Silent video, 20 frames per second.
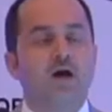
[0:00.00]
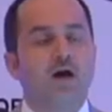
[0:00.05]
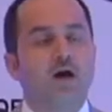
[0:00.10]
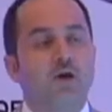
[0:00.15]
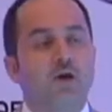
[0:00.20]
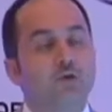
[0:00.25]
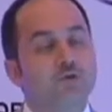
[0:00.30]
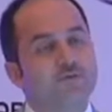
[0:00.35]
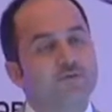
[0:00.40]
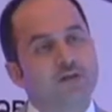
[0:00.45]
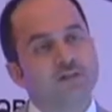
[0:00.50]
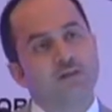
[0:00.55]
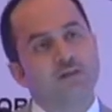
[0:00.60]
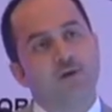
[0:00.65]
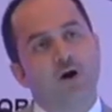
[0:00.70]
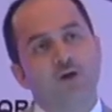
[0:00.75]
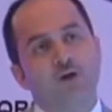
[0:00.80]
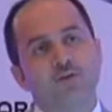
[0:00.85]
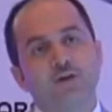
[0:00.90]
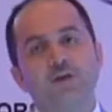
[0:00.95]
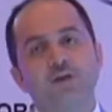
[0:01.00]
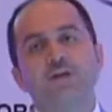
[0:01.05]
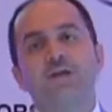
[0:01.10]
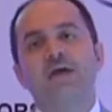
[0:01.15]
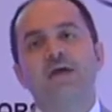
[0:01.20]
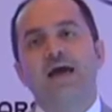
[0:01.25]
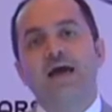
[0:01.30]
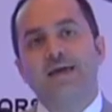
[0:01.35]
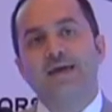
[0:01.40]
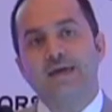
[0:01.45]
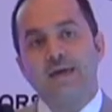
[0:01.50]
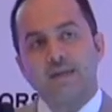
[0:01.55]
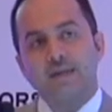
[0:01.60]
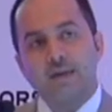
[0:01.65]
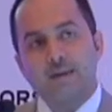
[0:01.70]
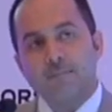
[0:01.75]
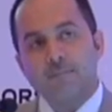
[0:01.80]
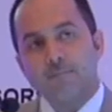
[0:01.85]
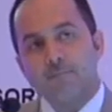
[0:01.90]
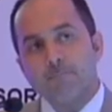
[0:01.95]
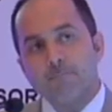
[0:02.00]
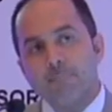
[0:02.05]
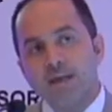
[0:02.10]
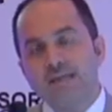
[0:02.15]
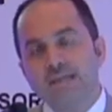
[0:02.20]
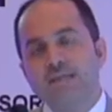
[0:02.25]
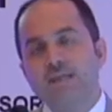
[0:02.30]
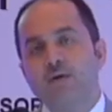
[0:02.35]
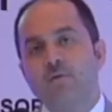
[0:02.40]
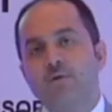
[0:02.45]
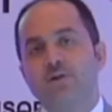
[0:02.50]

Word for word: uh, use of antibiotic. Again, many now